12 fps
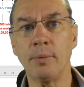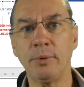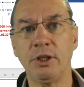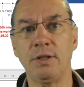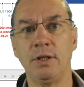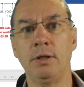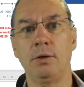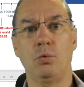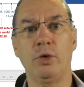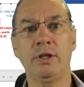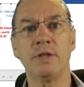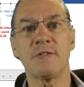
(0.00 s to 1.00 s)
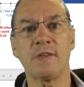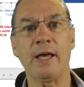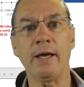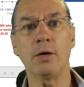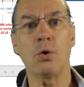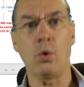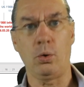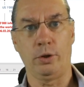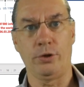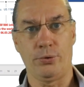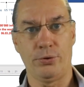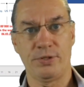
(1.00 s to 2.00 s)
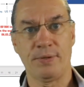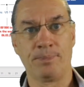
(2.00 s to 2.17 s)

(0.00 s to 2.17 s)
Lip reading: committee with the stakeholder.